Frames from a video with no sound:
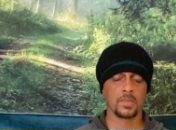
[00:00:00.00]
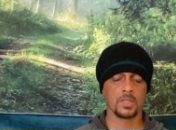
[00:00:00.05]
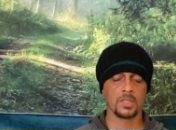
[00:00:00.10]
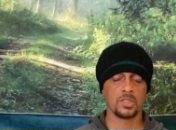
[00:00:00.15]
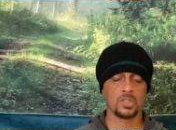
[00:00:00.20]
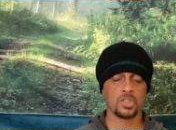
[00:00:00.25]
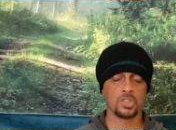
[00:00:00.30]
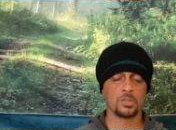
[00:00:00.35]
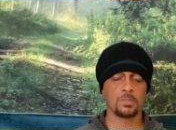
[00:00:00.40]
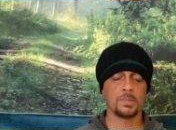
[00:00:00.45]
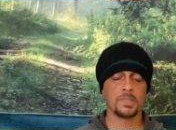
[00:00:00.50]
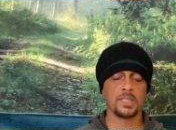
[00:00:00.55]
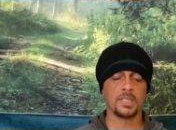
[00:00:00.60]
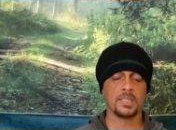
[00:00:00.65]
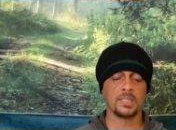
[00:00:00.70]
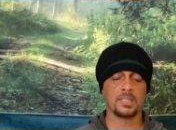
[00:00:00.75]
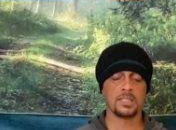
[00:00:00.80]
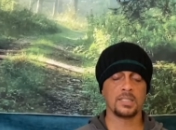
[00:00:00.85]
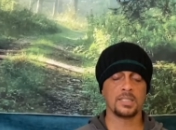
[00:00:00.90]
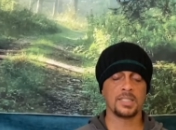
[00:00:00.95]
And just
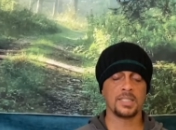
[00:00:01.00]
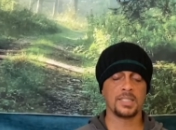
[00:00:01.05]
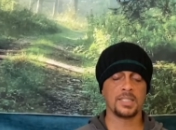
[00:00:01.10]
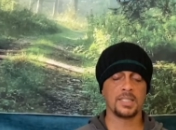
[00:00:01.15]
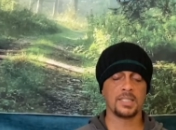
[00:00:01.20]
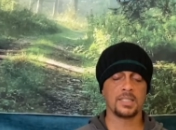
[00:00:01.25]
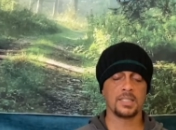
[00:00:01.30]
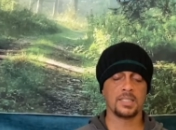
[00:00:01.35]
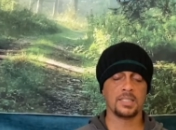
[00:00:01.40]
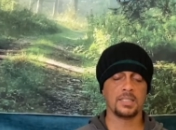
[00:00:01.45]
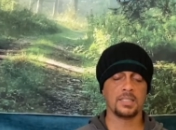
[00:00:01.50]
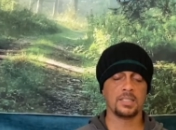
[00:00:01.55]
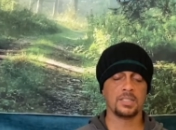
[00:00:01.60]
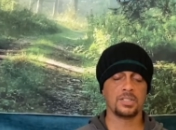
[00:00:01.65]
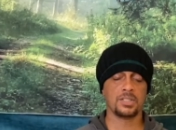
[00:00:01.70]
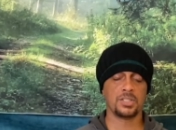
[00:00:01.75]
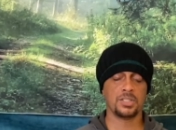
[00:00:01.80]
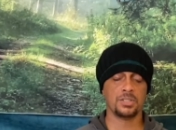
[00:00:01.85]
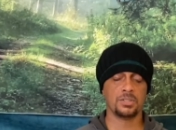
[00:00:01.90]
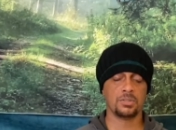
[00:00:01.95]
begin to sit in this
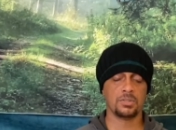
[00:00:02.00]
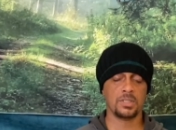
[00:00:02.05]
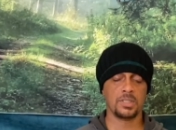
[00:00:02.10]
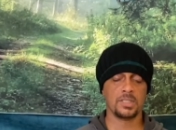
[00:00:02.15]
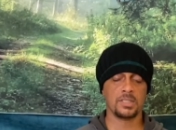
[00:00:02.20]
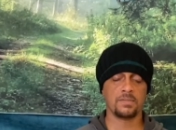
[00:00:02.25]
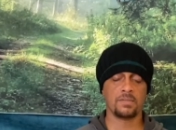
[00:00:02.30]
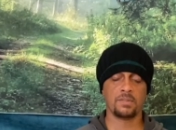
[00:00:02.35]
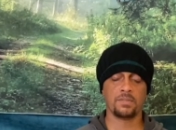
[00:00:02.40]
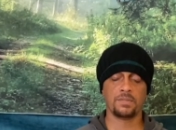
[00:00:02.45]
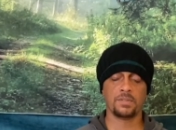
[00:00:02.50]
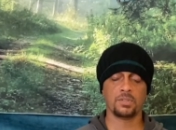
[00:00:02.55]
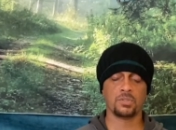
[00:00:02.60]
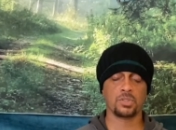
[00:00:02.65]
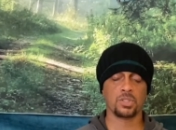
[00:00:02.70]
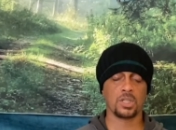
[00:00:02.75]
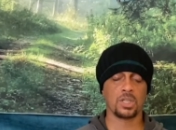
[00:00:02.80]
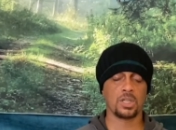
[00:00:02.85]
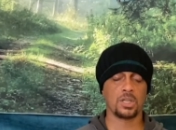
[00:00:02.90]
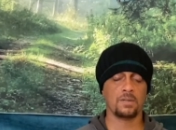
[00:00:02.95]
stillness. If it feels
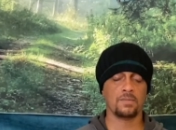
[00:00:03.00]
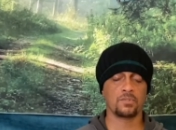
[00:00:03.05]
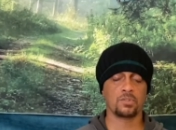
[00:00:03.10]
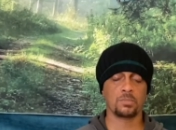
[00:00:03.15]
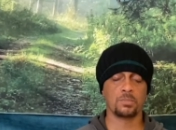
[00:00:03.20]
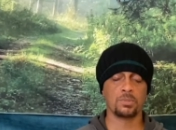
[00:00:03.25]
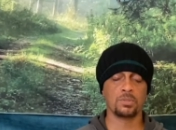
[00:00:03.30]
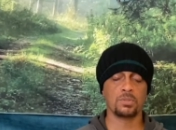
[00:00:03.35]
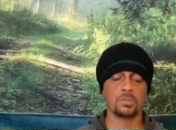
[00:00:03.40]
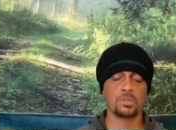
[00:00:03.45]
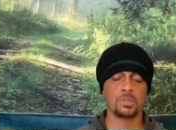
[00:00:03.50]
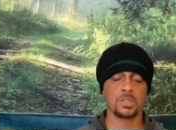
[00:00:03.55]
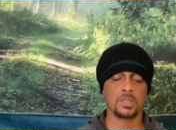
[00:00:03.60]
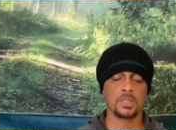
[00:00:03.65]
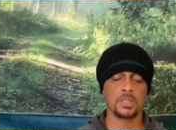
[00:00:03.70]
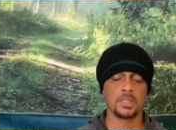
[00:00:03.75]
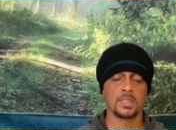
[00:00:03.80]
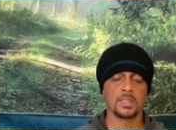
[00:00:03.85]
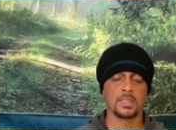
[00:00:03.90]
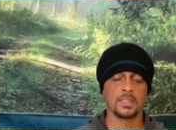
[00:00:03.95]
uncomfortable,
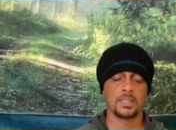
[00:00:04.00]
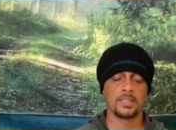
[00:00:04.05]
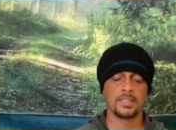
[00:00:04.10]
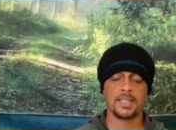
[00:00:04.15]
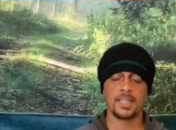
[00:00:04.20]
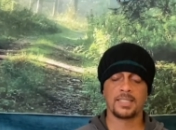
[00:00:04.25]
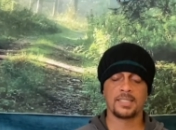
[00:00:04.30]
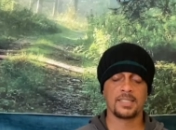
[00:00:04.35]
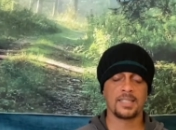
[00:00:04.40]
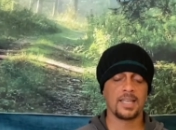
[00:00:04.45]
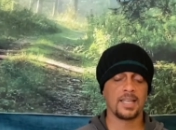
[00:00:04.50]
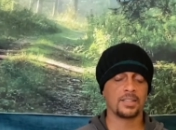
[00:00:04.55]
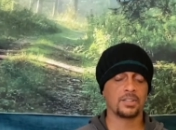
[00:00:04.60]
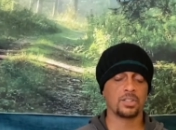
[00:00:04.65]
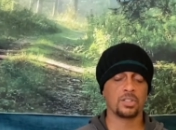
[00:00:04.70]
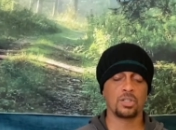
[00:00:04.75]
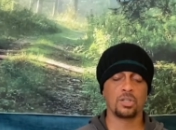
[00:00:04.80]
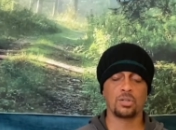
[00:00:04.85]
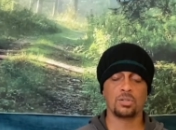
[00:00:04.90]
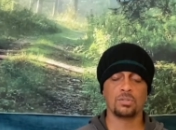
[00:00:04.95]
that's not
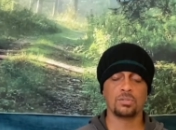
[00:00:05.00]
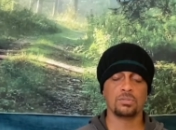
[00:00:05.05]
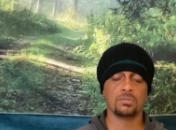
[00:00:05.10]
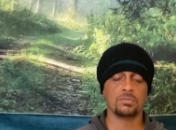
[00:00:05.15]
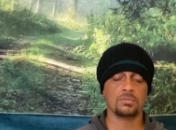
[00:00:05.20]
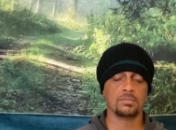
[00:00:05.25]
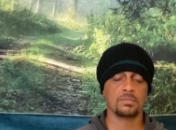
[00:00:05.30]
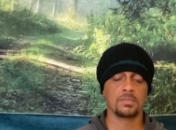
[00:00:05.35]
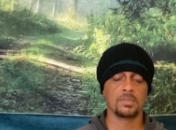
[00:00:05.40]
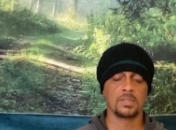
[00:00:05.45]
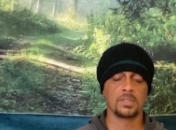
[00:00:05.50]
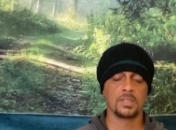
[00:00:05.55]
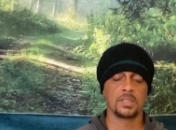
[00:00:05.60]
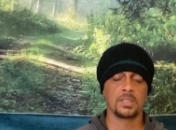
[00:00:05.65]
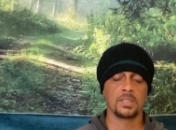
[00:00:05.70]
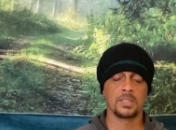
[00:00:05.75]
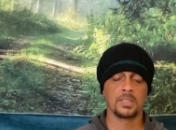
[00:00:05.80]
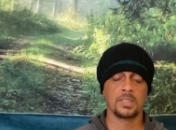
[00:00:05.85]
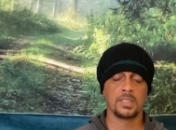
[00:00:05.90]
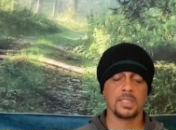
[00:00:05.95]
the goal.
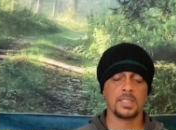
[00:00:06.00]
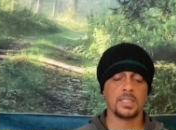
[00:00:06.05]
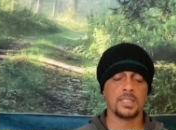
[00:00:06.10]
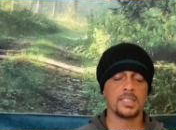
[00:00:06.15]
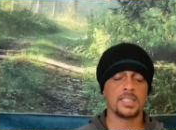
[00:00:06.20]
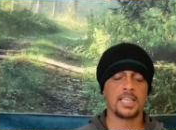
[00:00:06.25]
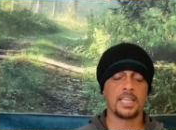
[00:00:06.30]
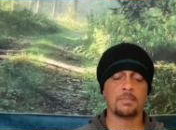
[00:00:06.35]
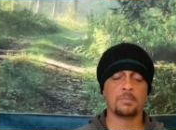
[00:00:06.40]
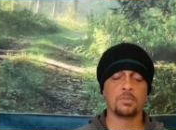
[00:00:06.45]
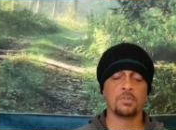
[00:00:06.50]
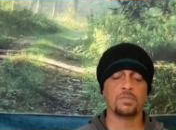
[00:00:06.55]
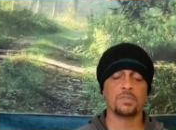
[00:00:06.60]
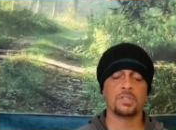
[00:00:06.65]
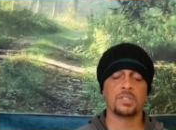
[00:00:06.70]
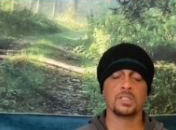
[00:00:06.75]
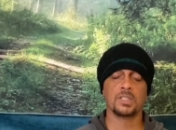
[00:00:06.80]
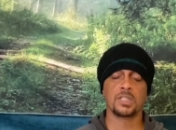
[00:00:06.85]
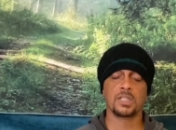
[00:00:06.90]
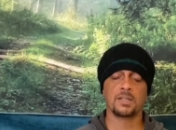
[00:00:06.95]
Anytime you
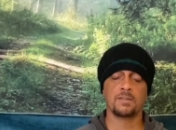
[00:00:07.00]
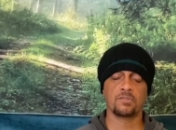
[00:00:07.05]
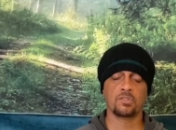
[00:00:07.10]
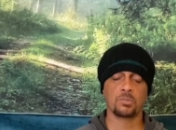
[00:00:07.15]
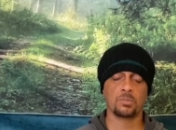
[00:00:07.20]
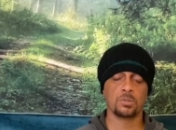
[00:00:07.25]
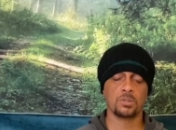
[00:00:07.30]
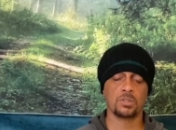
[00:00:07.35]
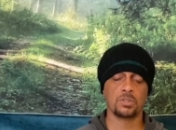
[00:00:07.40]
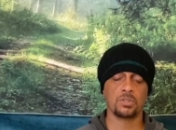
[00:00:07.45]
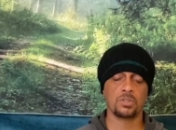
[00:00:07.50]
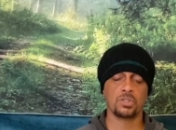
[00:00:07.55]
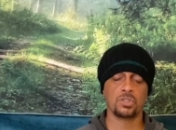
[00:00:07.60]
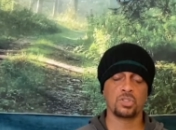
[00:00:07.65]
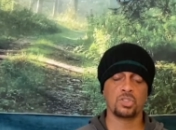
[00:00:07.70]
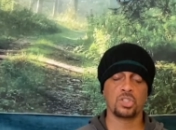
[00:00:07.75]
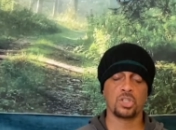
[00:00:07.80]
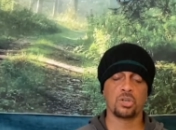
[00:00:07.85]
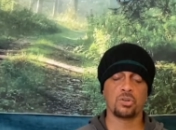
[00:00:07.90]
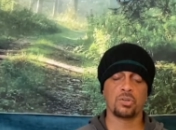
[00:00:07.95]
feel uncomfortable on this
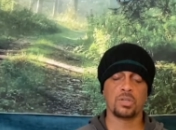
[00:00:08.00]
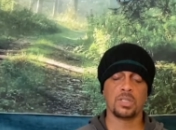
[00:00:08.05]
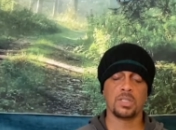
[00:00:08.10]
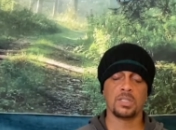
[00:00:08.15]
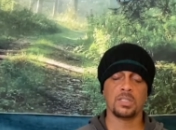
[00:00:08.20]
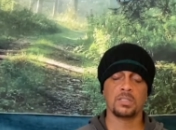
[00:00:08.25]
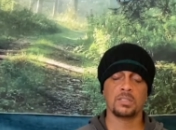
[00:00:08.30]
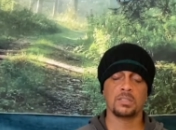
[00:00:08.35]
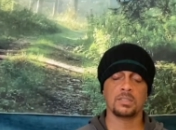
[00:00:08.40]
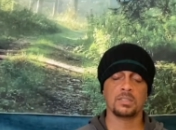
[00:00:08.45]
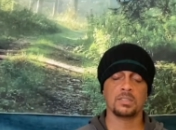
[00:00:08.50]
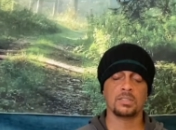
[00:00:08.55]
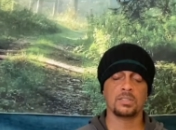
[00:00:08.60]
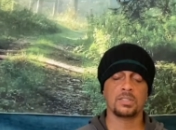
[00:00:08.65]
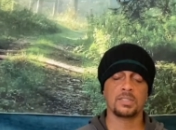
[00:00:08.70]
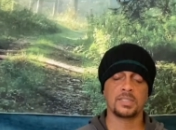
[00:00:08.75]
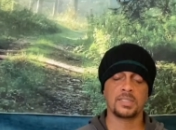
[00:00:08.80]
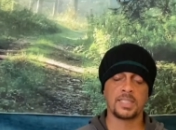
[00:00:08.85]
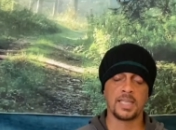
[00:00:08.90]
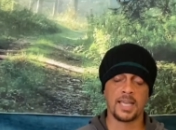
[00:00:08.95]
journey,
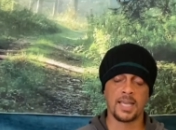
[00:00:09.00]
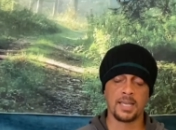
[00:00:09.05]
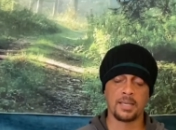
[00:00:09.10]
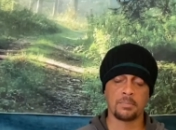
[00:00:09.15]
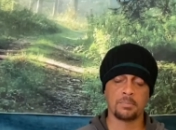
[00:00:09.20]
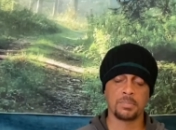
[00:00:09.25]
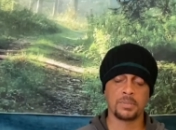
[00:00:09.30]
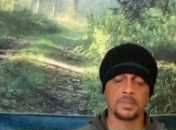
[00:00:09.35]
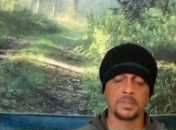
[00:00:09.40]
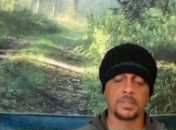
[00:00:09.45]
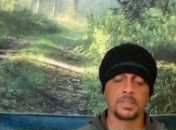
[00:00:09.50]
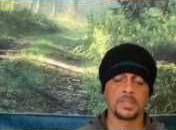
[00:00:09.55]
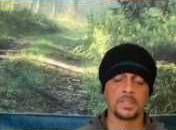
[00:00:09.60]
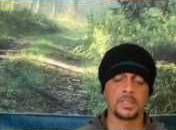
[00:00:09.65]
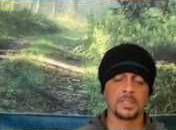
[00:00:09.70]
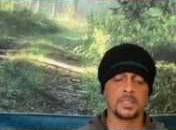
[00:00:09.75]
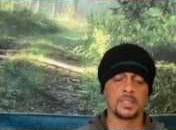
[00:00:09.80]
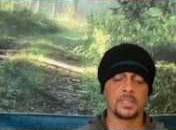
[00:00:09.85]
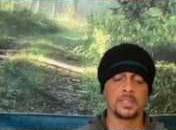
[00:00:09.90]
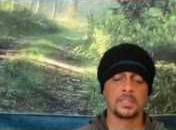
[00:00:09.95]
stop.
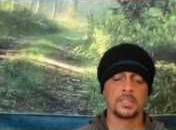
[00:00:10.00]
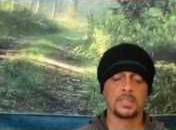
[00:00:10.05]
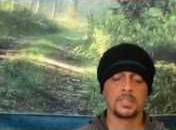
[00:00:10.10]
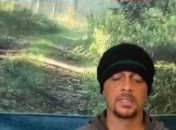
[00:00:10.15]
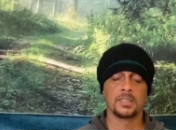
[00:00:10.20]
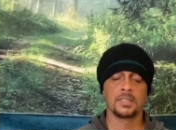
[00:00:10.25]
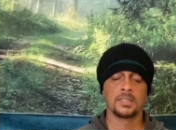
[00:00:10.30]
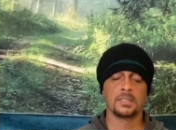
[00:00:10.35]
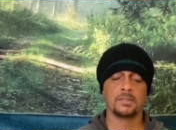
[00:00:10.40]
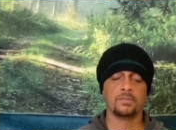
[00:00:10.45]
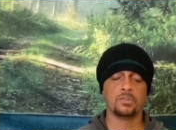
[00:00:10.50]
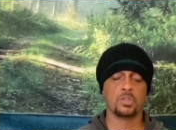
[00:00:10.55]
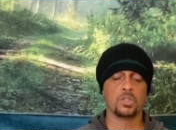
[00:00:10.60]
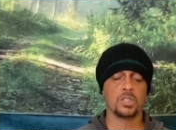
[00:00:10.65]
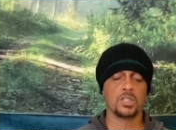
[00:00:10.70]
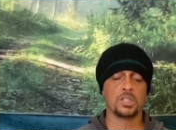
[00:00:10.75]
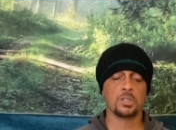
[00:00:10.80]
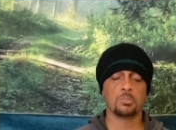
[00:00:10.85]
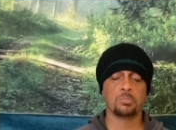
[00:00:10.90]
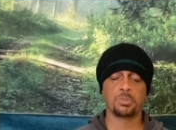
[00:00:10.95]
You can
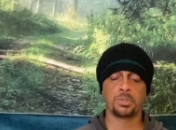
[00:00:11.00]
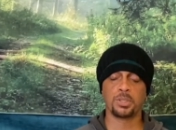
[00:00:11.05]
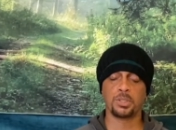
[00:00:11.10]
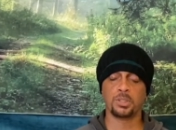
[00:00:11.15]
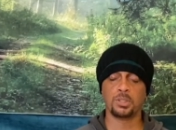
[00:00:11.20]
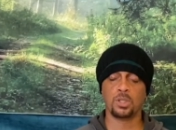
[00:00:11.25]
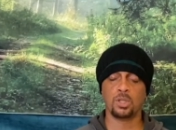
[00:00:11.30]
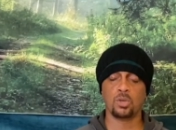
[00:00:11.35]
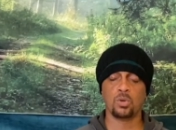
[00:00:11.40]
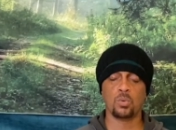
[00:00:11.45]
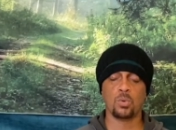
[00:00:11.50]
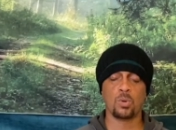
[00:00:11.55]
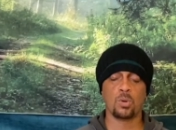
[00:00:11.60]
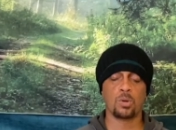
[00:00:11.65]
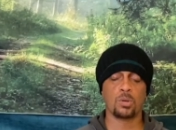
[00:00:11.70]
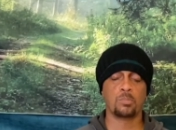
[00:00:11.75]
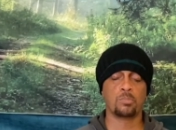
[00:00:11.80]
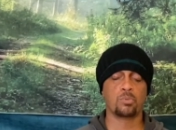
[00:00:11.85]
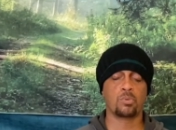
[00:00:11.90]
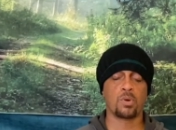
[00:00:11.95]
get a pillow
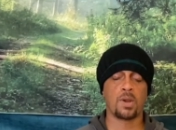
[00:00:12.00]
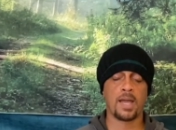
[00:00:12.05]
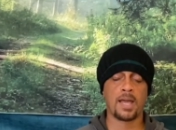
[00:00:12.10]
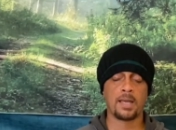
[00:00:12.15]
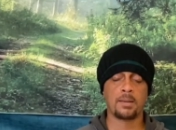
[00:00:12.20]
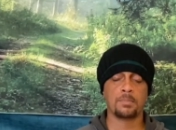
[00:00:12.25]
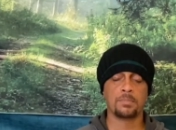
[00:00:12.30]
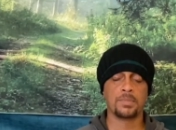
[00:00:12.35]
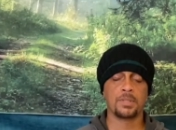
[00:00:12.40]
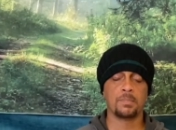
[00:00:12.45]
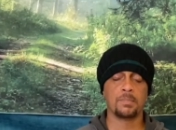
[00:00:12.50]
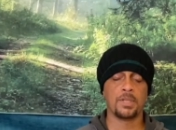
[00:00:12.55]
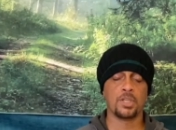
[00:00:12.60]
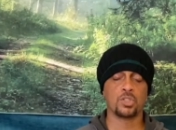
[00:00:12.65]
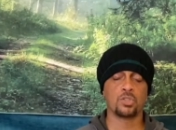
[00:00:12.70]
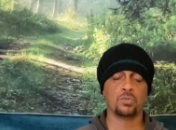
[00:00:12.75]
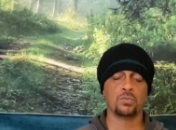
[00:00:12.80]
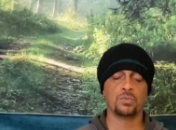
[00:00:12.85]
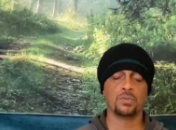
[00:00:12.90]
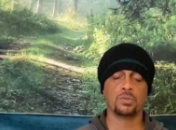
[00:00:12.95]
or a prop that
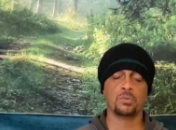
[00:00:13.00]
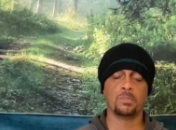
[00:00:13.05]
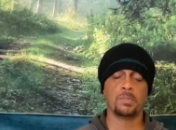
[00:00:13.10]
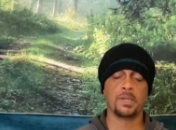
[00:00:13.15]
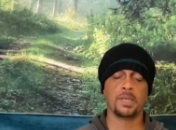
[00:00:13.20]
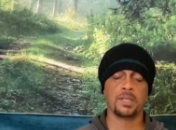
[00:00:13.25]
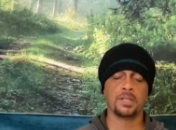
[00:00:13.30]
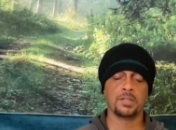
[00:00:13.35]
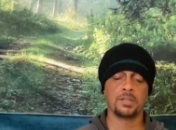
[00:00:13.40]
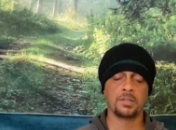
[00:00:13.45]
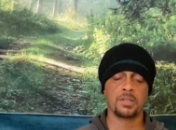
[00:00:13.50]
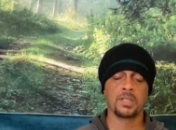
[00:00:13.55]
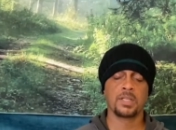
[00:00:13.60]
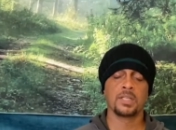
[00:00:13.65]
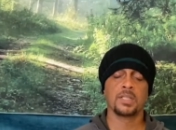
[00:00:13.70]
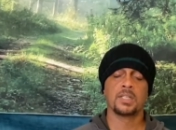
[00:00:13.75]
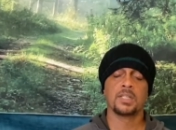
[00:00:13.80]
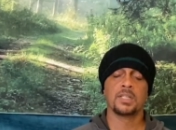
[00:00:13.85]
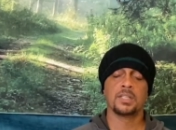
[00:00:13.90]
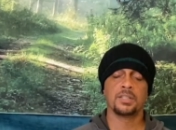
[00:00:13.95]
makes you feel better.
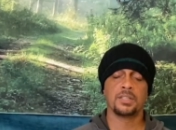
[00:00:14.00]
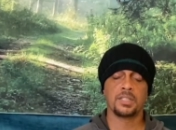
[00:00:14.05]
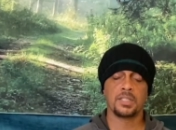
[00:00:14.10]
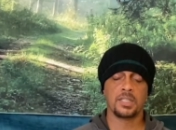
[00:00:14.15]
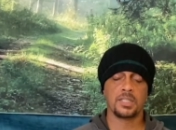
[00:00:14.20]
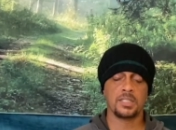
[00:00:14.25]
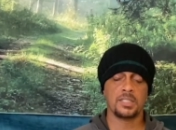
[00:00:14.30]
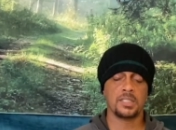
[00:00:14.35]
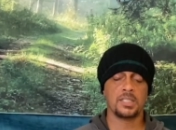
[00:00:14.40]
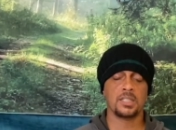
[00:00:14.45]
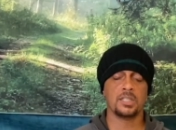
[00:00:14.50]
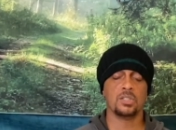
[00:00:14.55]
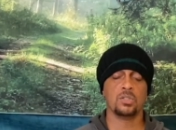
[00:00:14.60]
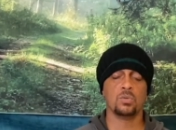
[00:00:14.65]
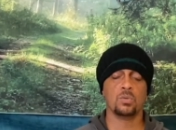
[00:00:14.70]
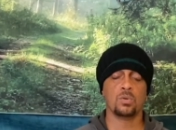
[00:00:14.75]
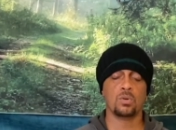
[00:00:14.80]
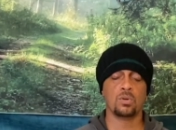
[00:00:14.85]
Then continue